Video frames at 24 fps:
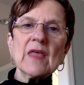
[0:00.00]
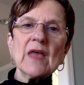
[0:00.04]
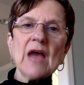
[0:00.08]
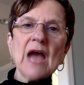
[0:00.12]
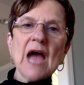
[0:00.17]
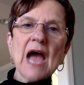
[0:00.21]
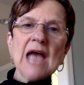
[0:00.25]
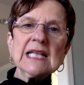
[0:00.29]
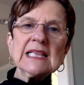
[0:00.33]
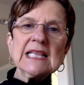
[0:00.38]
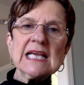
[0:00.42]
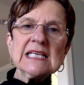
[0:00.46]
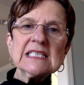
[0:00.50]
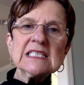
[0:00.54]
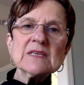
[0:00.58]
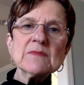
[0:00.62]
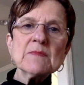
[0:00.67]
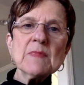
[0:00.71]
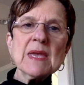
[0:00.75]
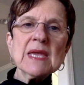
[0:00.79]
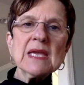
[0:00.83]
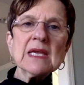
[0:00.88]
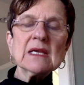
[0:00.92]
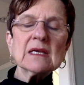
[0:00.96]
I'd like to
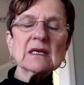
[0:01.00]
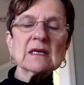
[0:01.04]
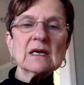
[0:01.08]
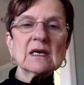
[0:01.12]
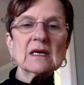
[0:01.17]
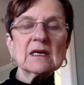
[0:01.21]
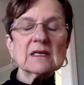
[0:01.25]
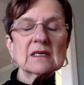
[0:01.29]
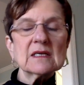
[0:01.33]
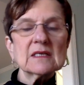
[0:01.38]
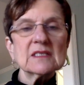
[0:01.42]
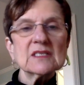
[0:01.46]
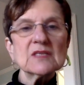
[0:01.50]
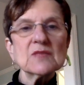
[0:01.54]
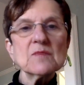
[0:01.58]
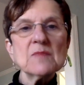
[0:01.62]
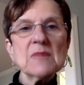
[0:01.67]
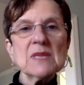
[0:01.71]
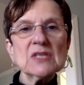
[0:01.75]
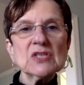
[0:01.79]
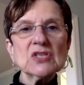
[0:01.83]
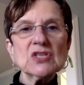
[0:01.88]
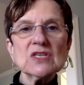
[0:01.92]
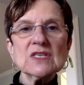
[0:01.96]
make to
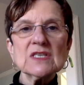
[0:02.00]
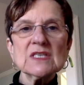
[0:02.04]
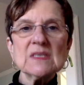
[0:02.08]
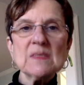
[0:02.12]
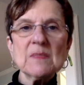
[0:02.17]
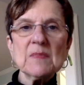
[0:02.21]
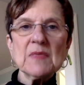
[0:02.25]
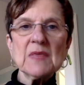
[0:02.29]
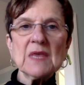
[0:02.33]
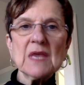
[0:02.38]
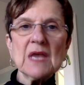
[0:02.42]
mention something